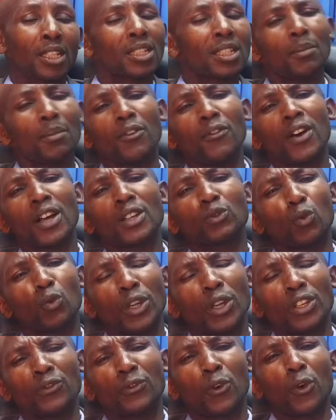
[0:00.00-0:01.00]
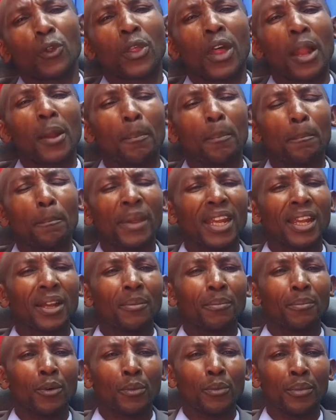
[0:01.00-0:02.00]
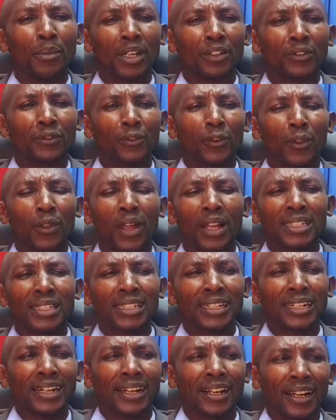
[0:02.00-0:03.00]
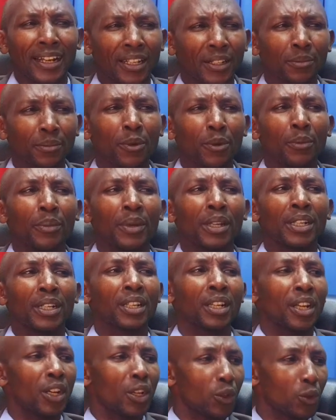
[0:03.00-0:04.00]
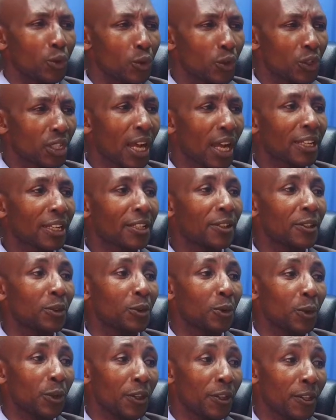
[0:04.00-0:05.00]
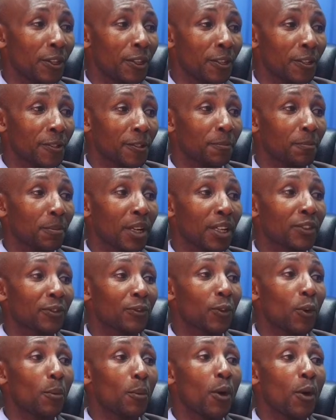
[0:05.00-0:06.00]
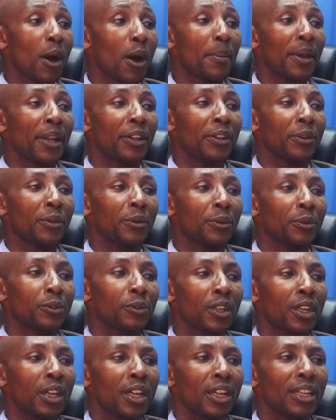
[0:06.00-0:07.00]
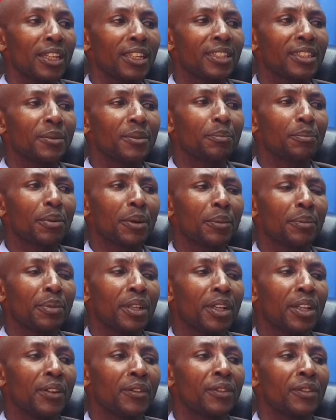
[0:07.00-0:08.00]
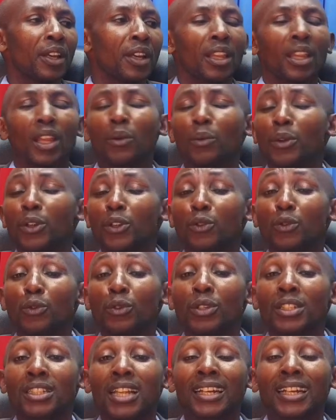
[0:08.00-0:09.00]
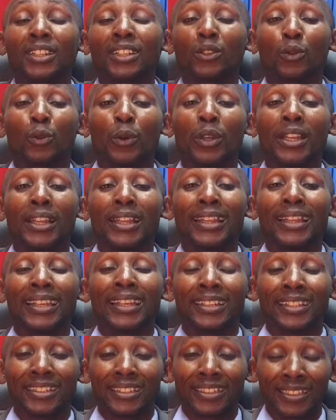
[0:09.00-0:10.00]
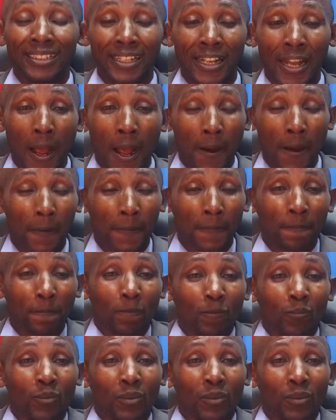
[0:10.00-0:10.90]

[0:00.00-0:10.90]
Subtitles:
Some of us wait for that big moment, for that great moment to start doing things. But for Muhammad Yunus, he simply believes that we should start doing things now.